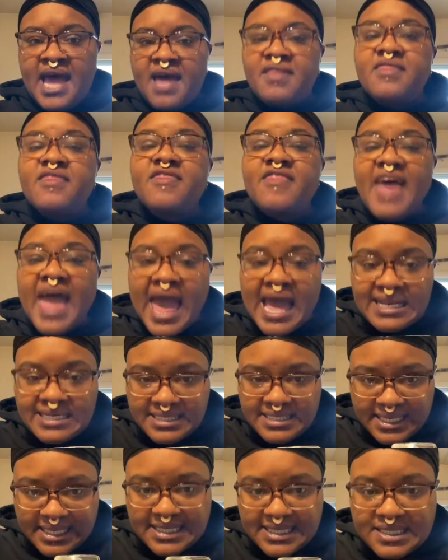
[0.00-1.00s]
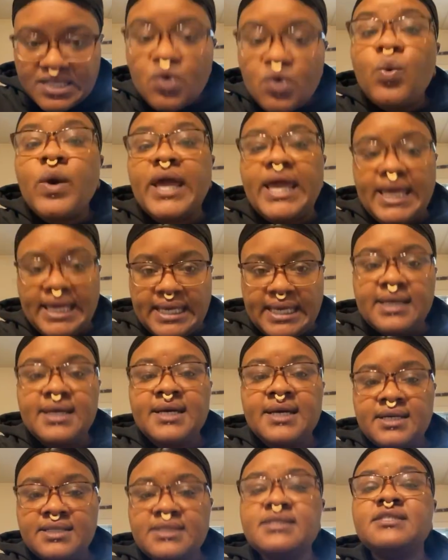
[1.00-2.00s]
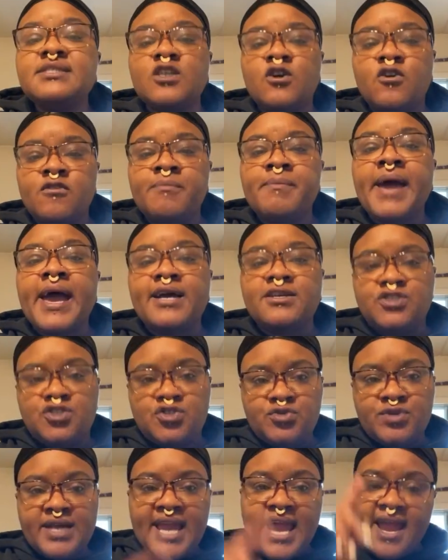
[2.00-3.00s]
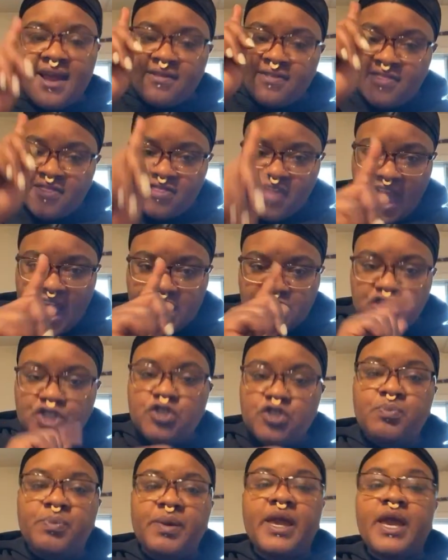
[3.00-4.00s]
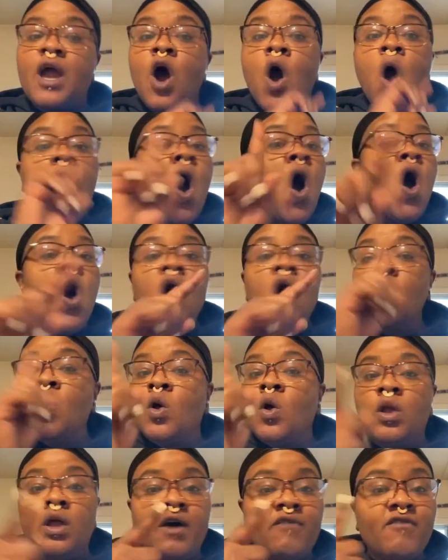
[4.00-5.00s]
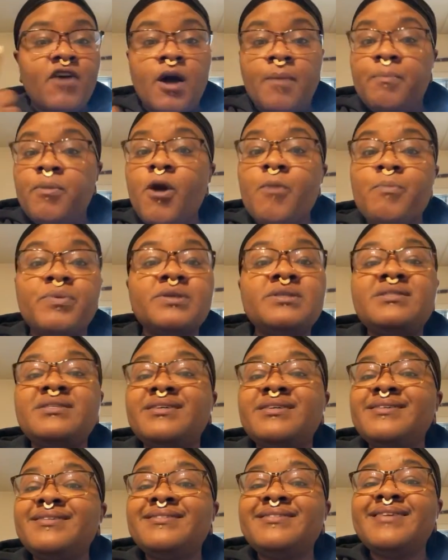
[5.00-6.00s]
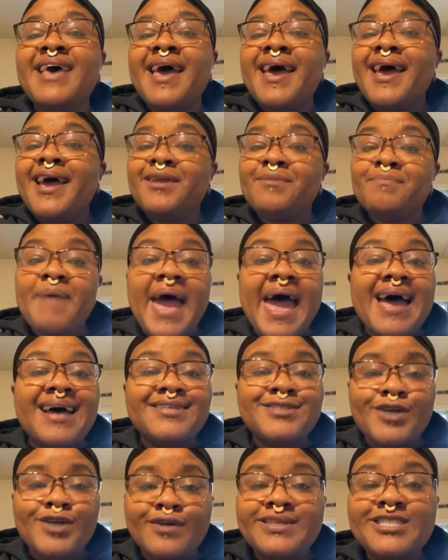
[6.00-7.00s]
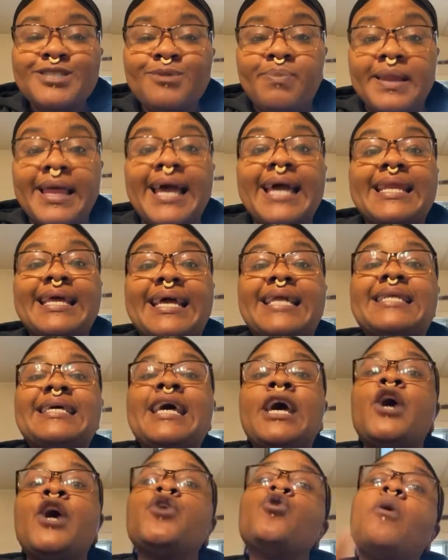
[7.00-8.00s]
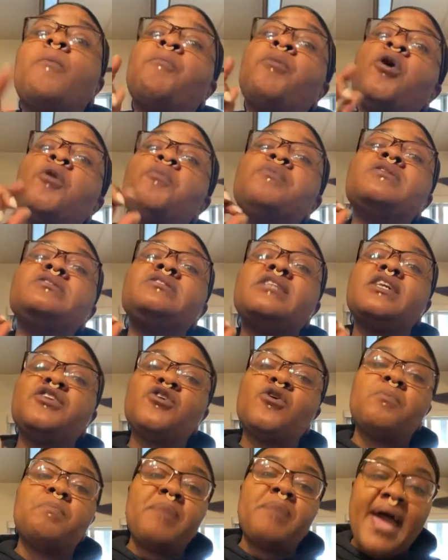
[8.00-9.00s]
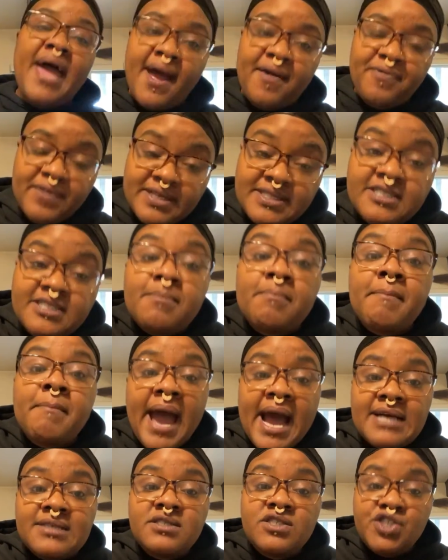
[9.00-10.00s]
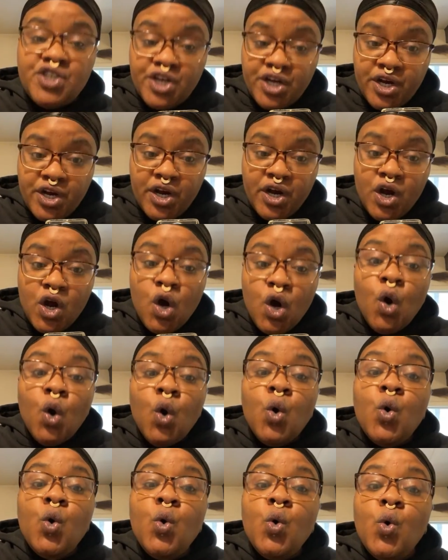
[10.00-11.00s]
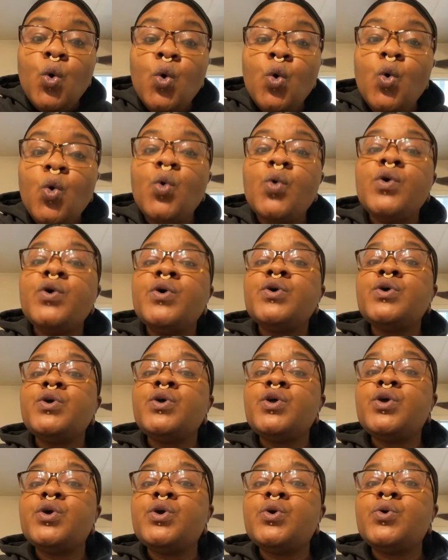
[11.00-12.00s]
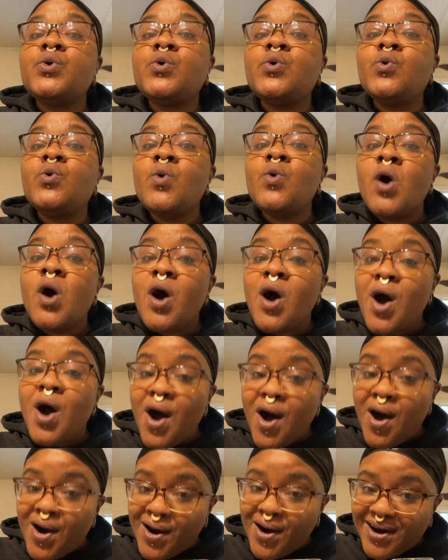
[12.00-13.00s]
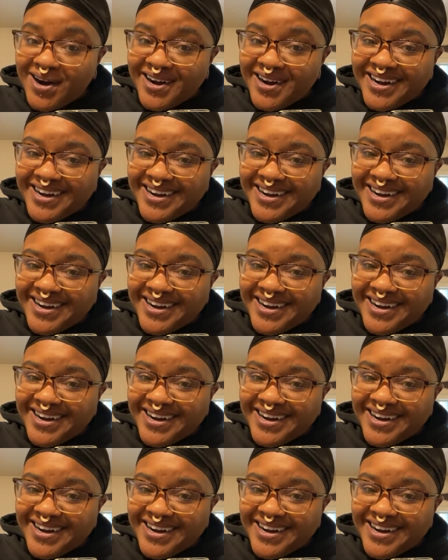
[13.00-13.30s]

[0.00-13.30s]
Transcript: That is the way to self-mastery, and that should be all of our purposes and paths on this planet. Your purpose and your path is to master who you are.